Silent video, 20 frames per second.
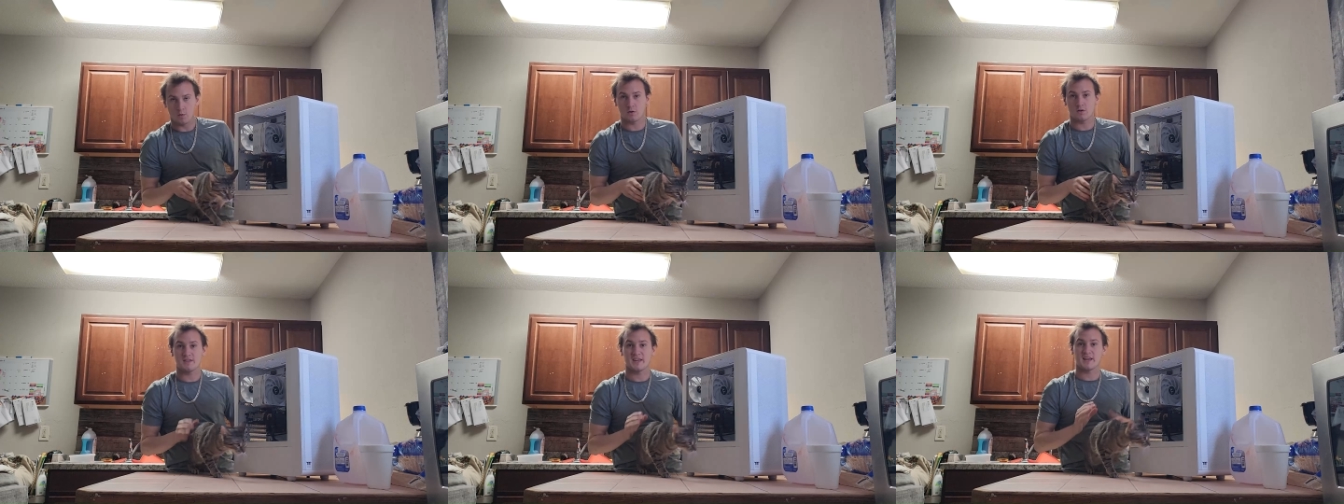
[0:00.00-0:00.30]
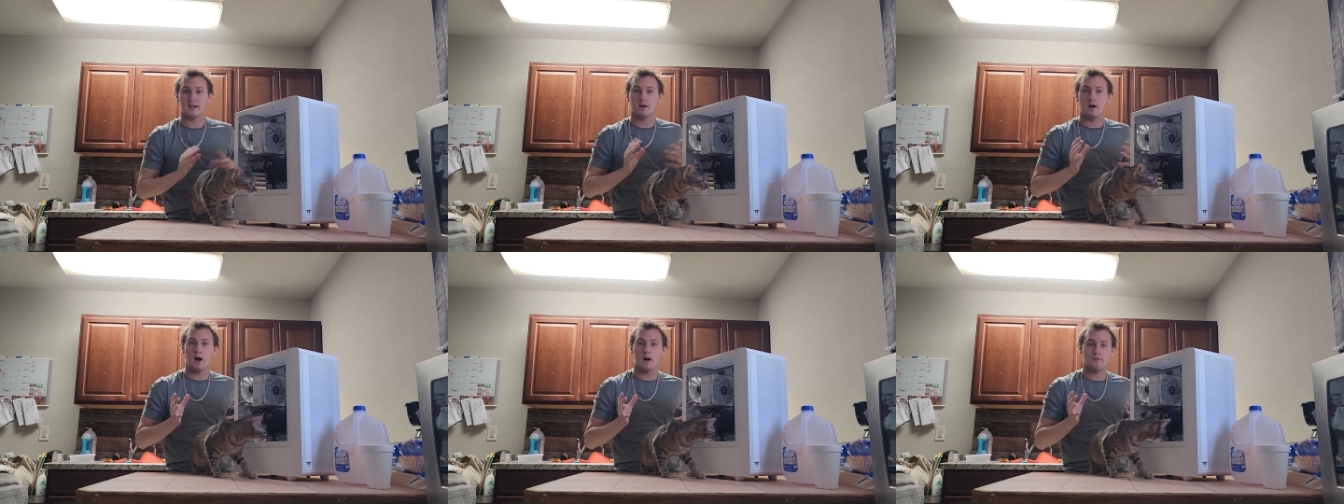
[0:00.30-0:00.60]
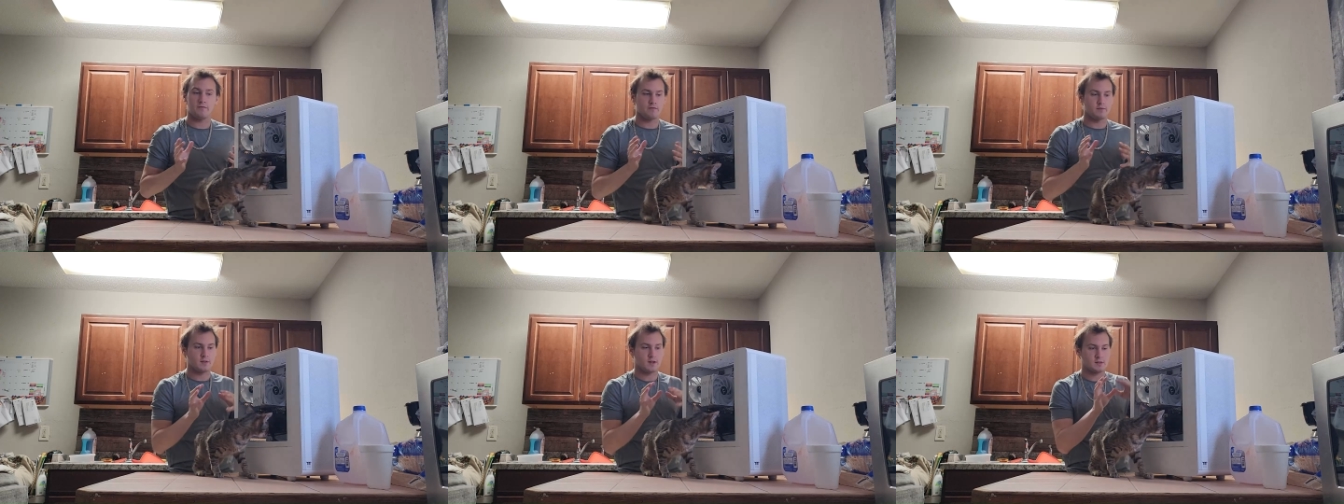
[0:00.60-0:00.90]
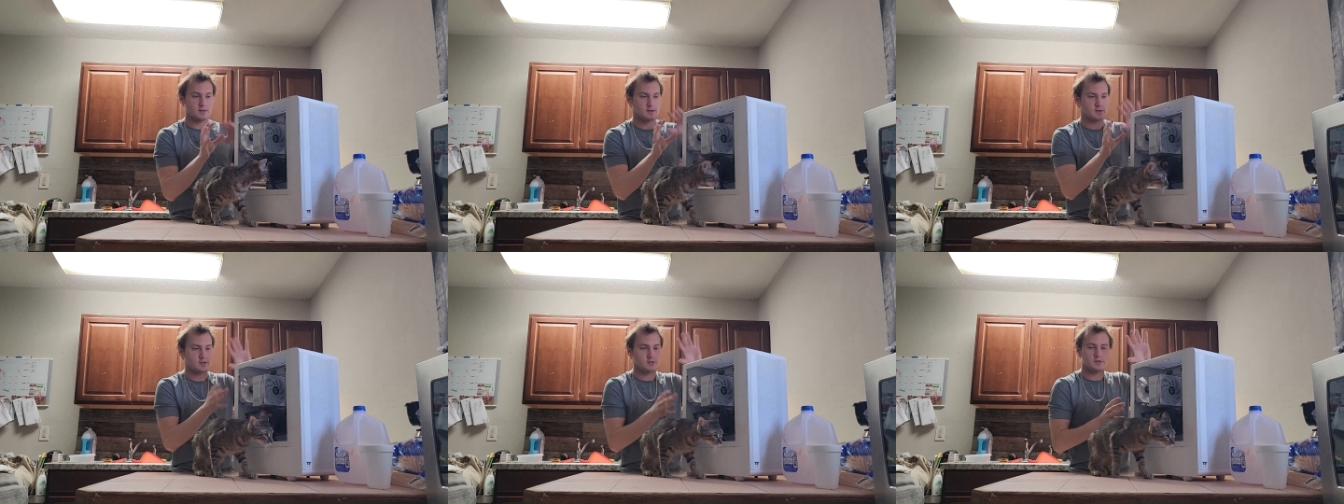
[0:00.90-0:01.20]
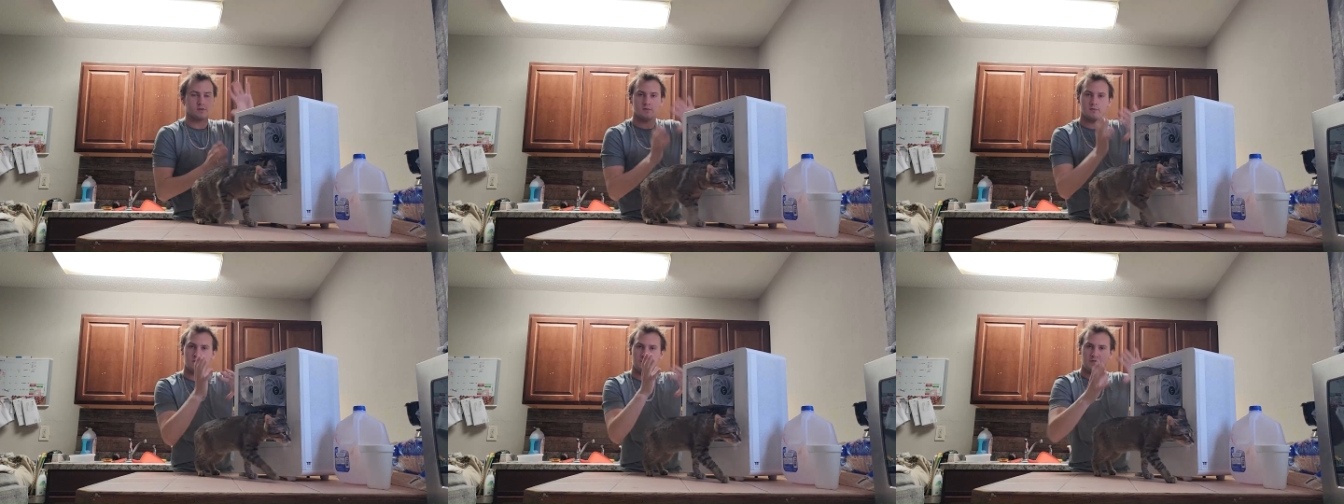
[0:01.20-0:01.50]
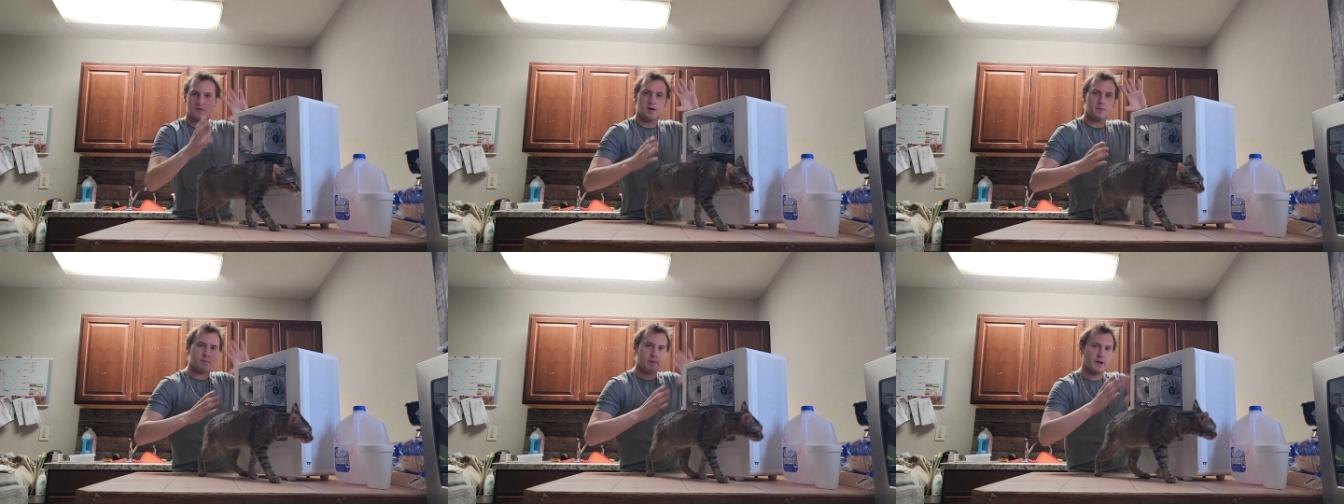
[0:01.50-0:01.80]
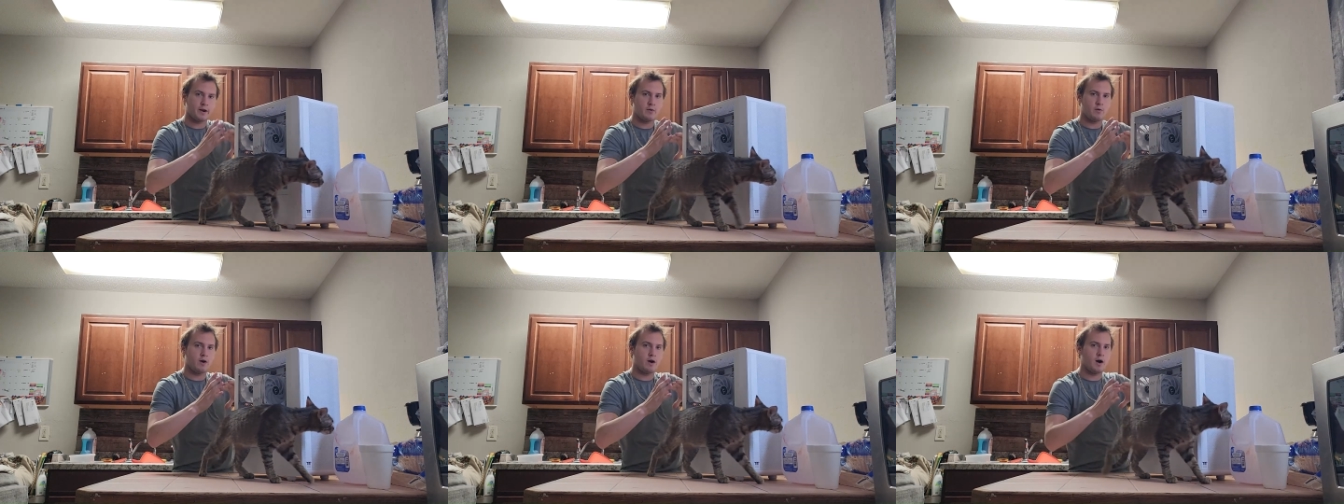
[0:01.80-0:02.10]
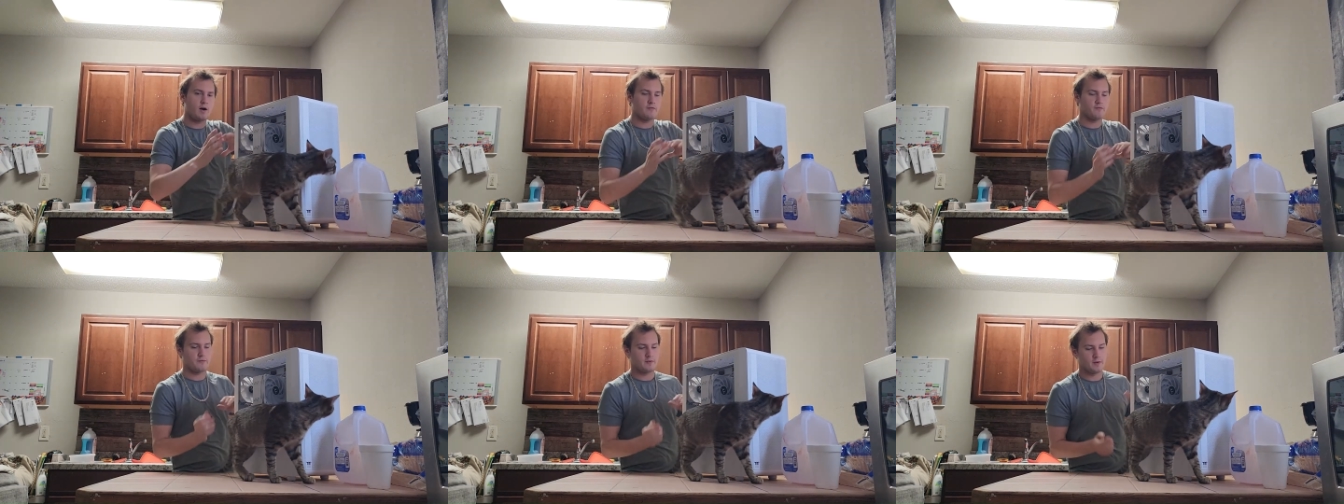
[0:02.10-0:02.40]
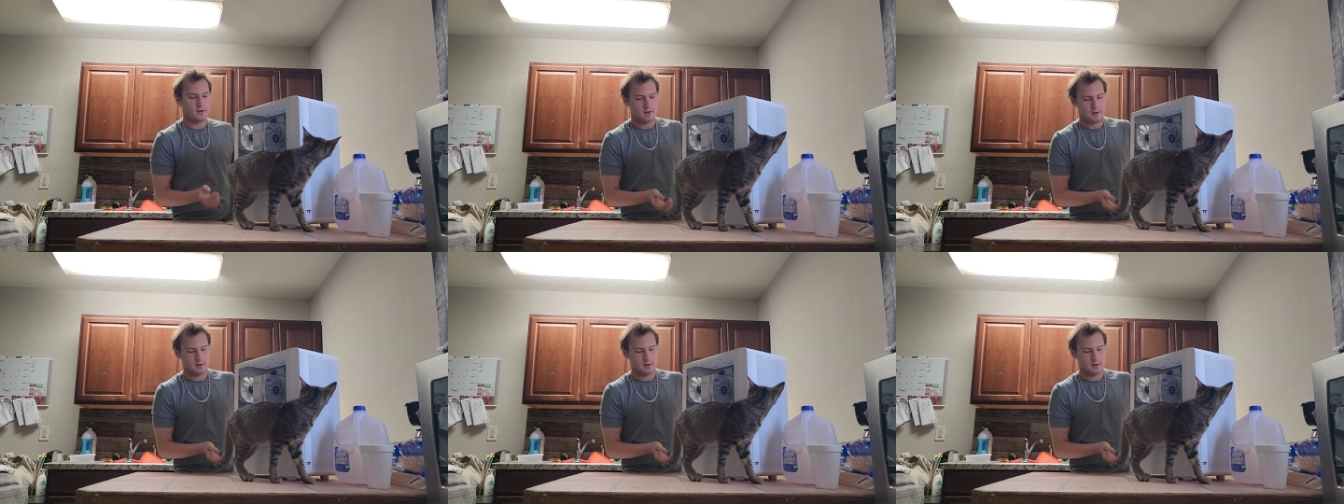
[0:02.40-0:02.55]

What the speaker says: we're going to take it off, like this front panel off,